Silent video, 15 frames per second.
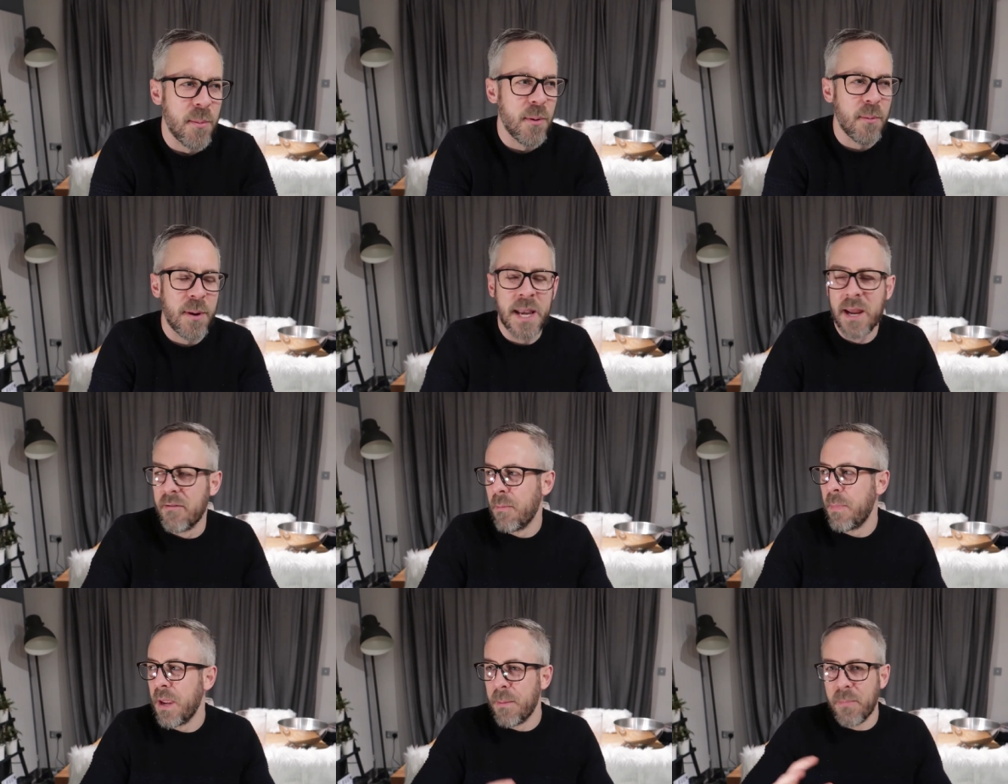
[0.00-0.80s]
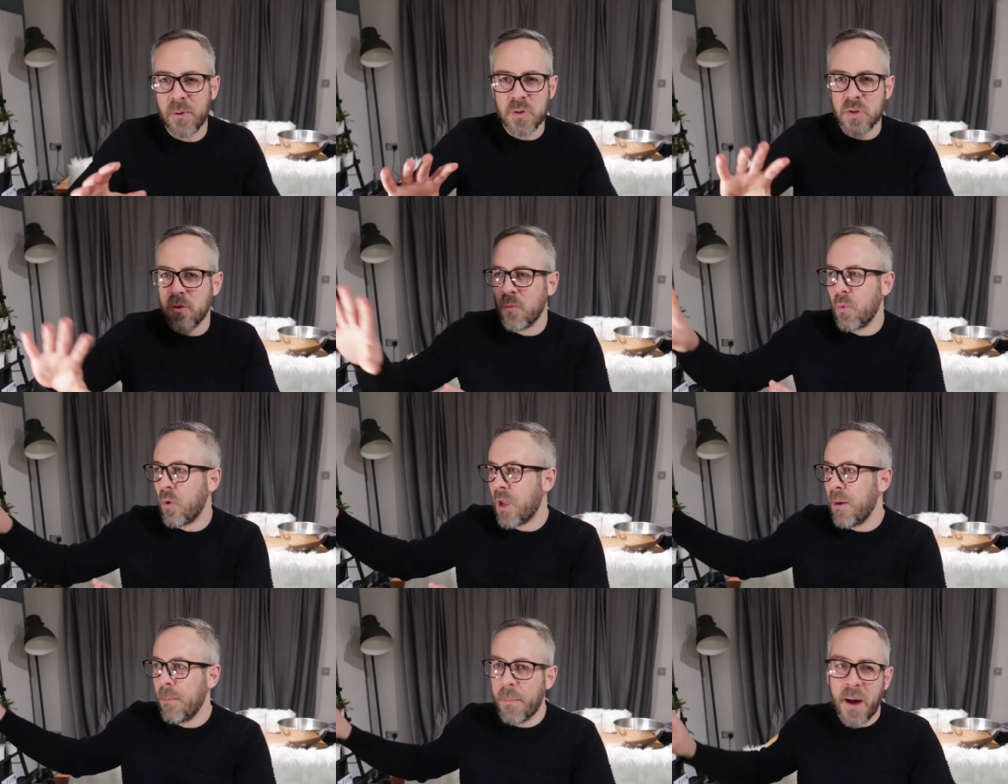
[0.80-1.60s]
But when there are people sort of
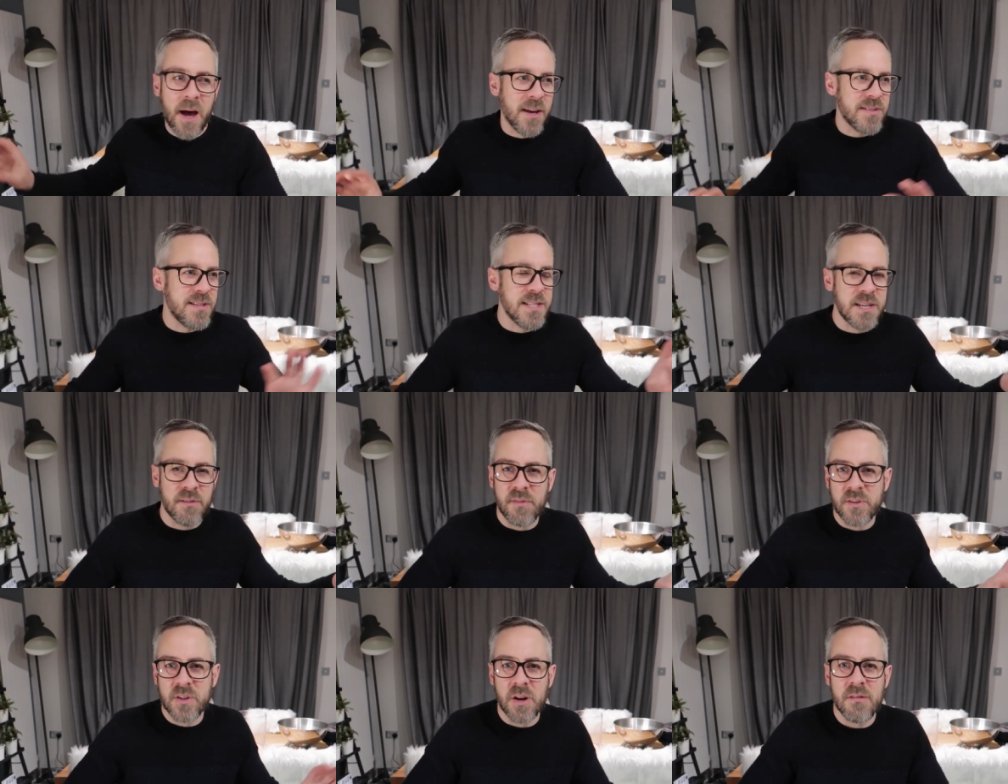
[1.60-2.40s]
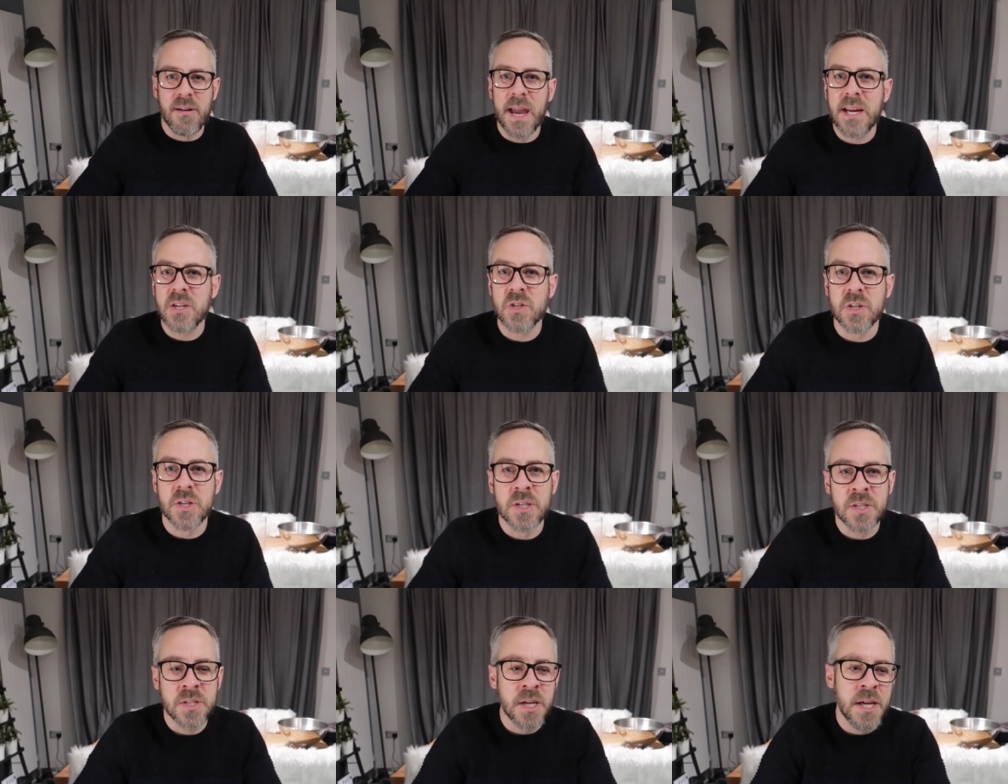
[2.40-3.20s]
walking past in different
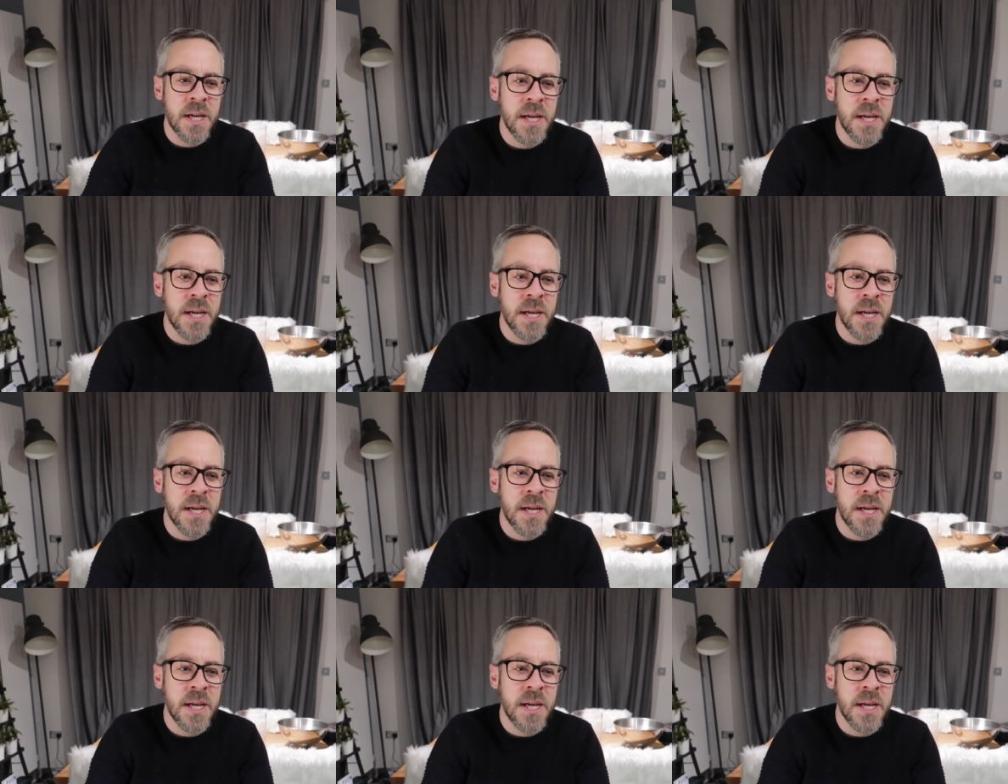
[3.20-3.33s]
directions,